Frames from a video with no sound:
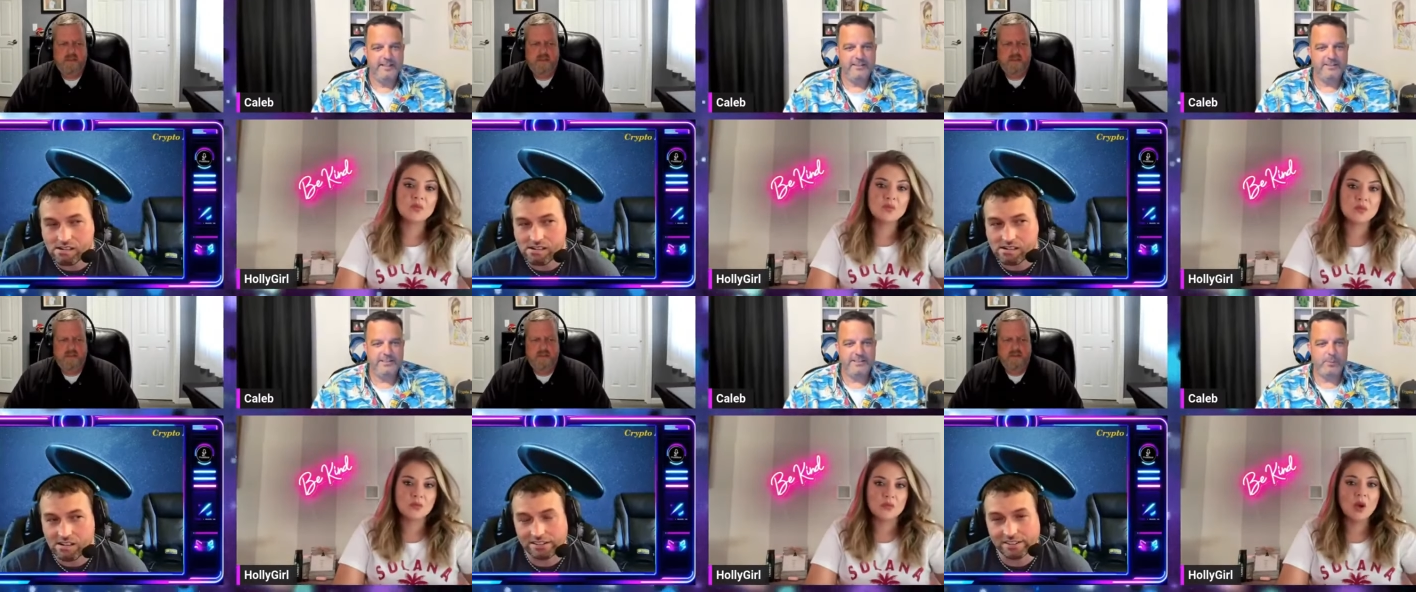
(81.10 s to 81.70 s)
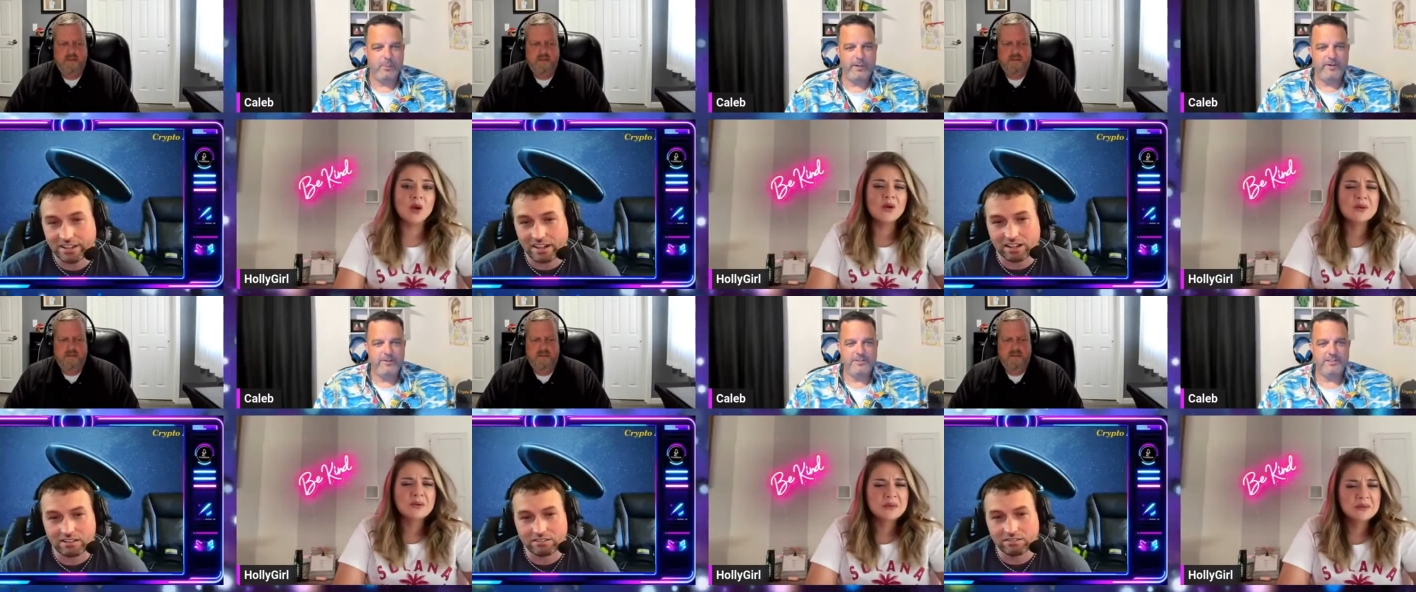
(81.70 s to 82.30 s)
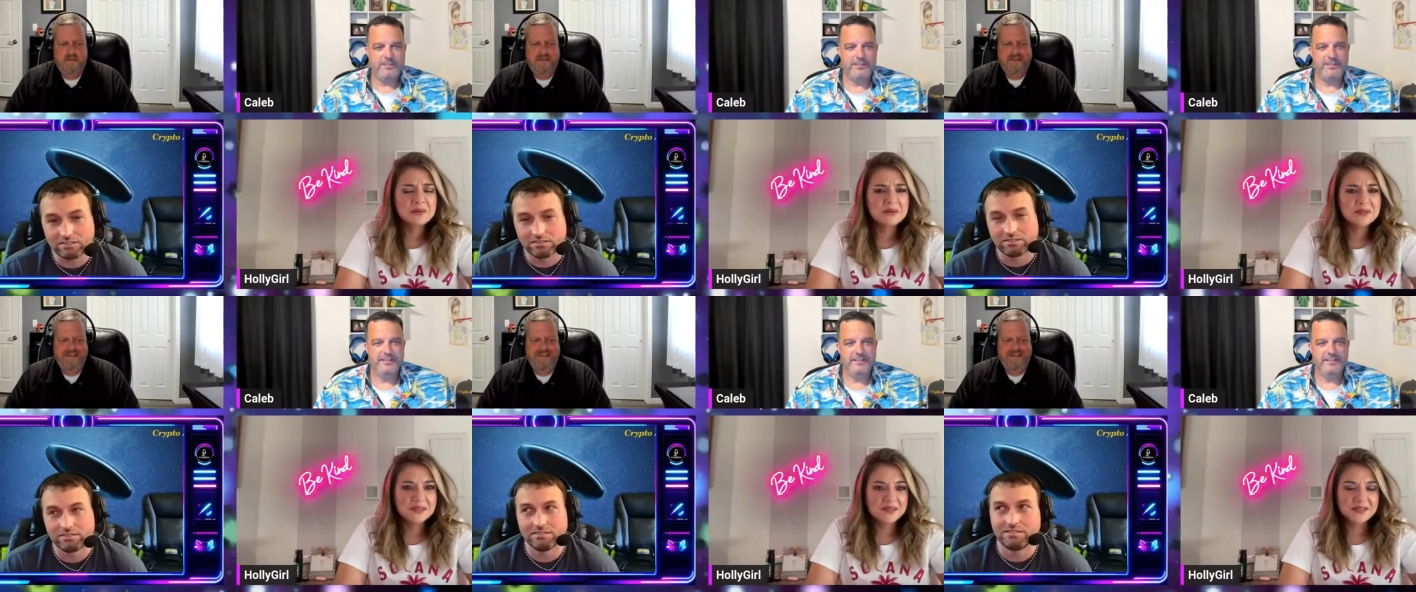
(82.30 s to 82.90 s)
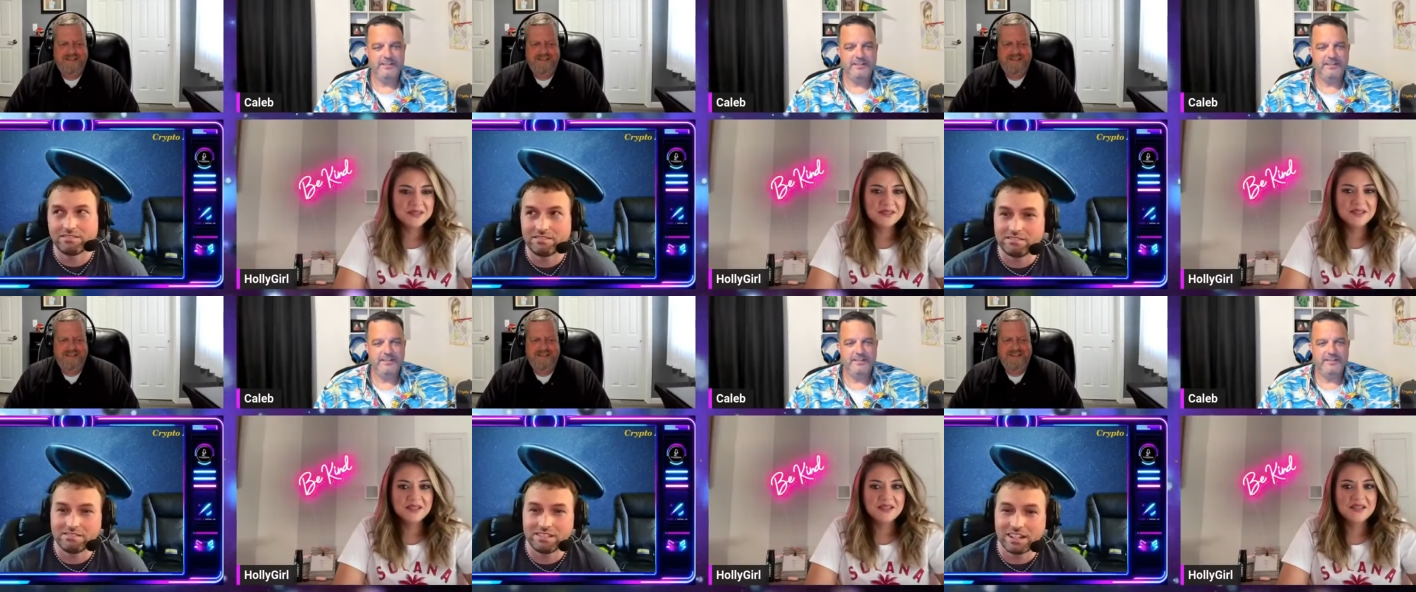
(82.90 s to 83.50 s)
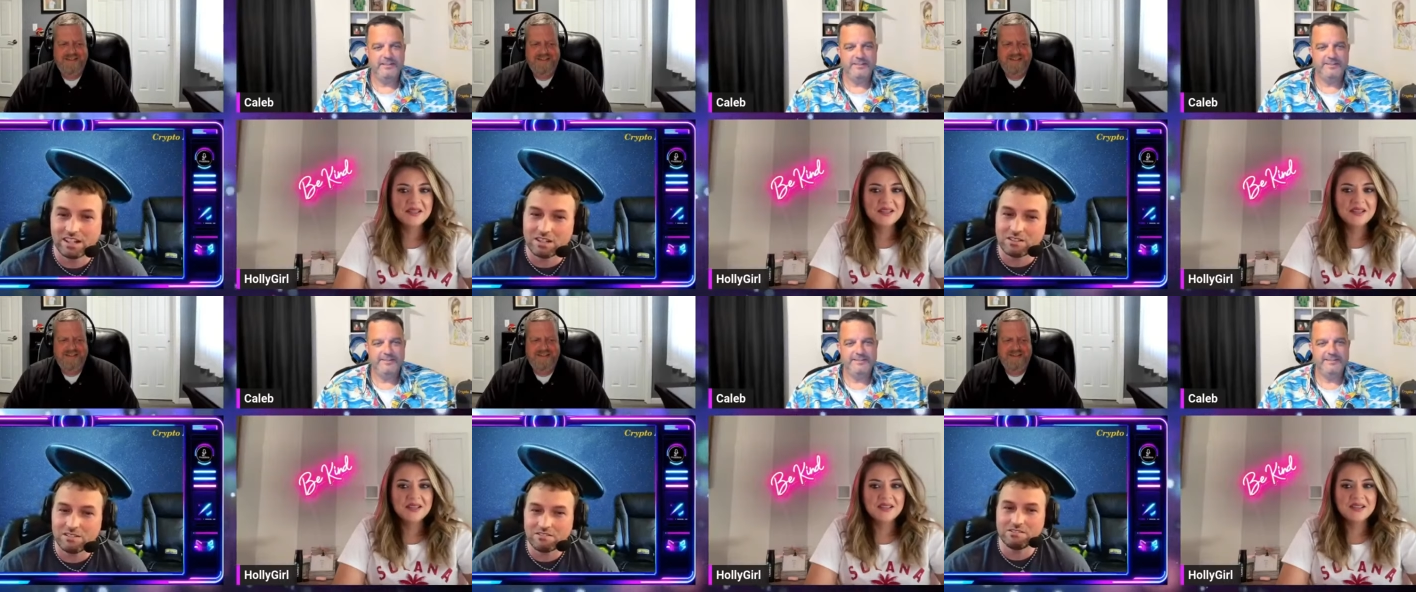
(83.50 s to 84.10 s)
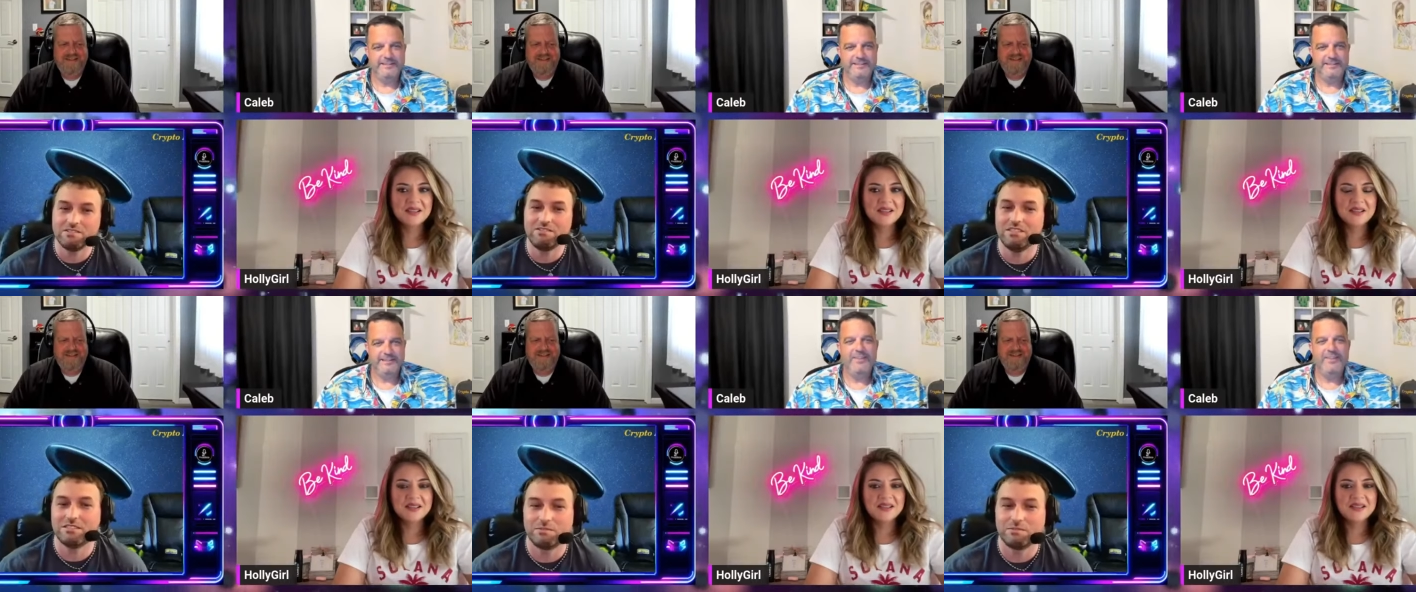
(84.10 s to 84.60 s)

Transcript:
Speaker 1: She superpowers. No, no. no.